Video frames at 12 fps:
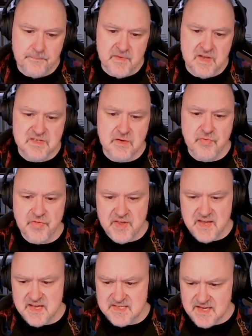So
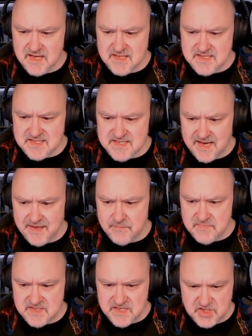these are the
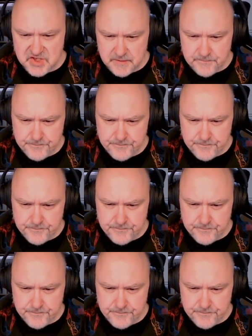same digit.